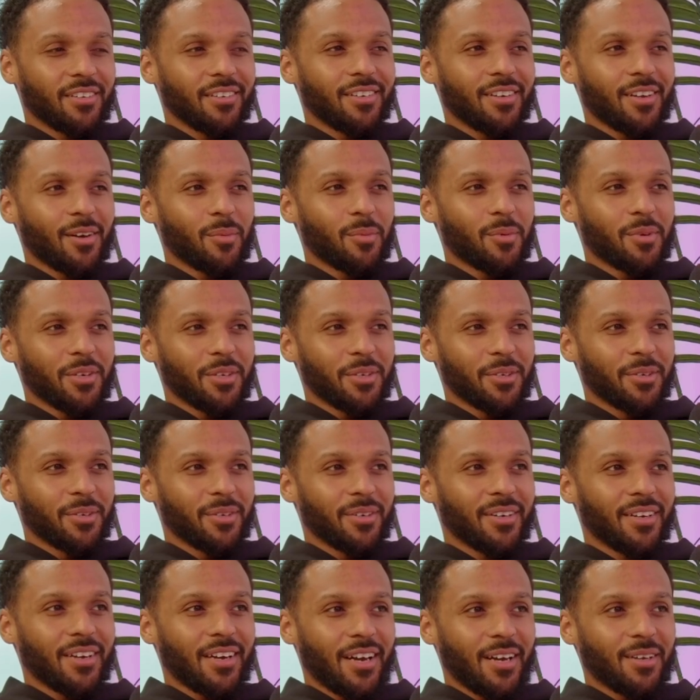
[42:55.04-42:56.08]
Like, what are
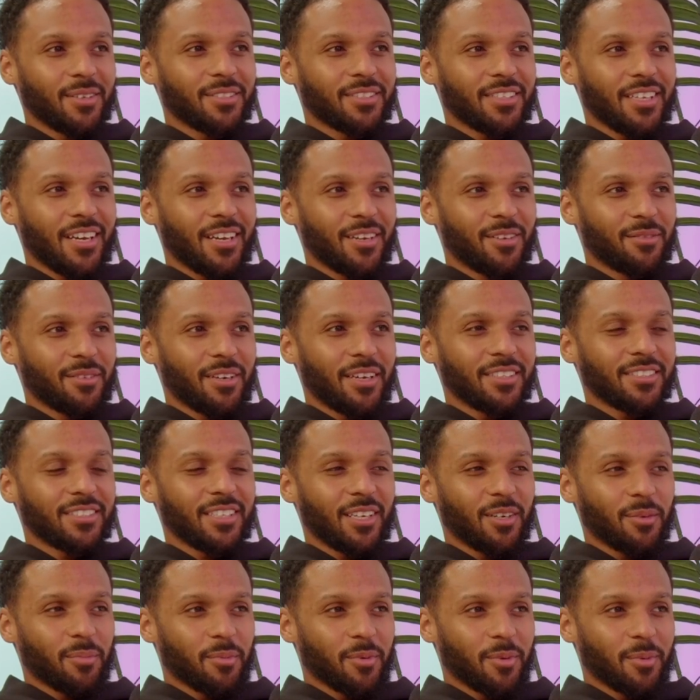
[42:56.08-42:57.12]
your outside
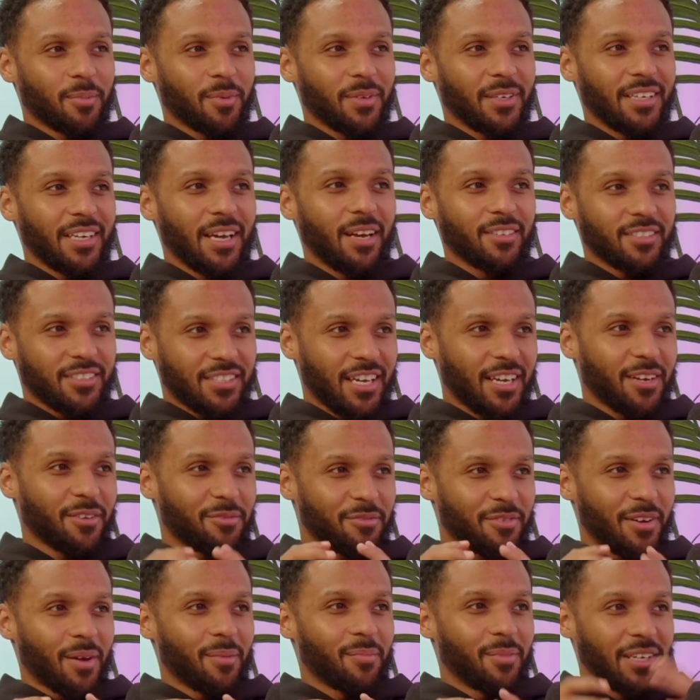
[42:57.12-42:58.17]
of property, outside of
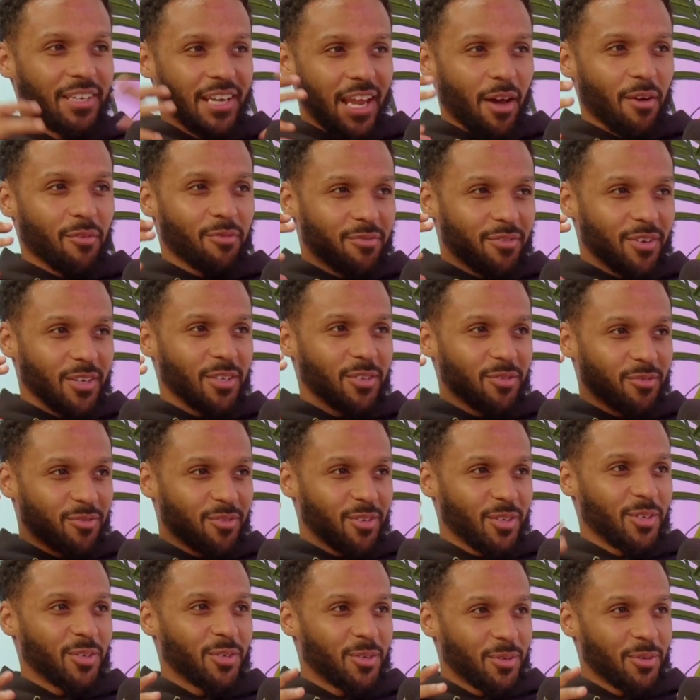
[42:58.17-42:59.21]
family? Like for
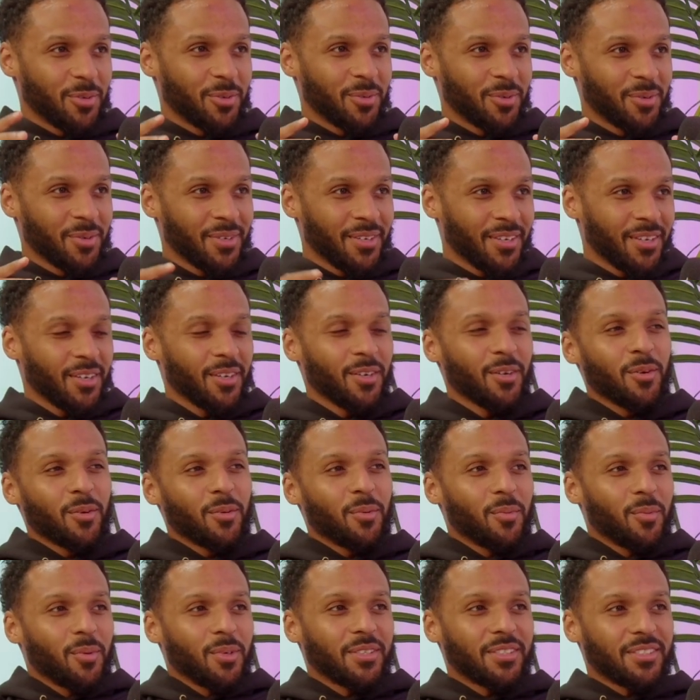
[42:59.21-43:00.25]
you,
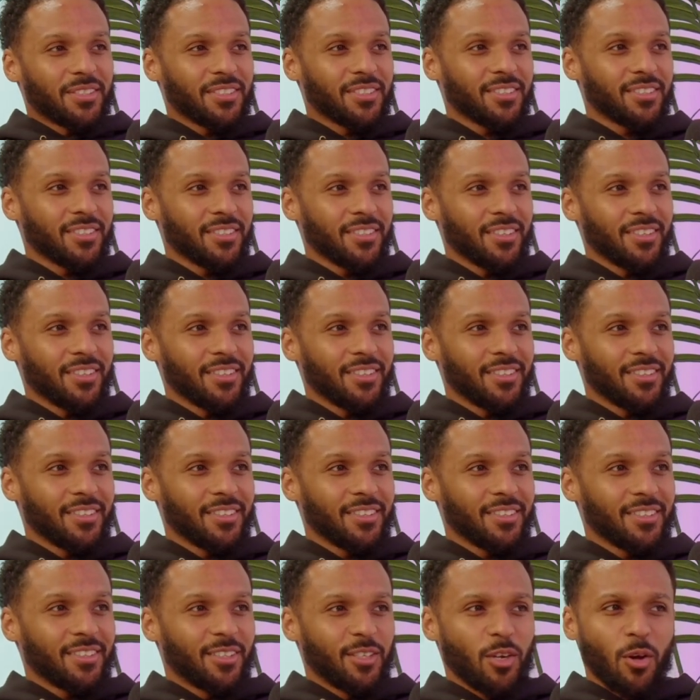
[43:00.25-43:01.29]
what's
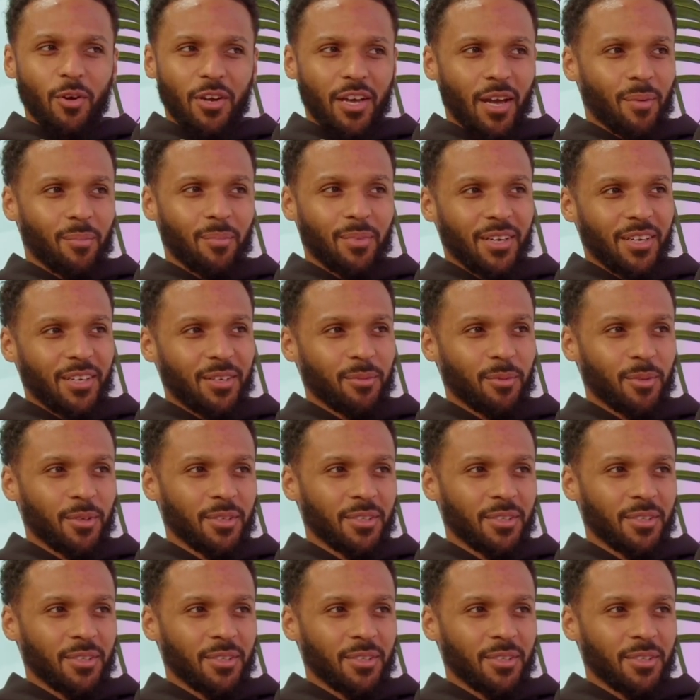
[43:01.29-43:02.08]
you don't gamble anymore?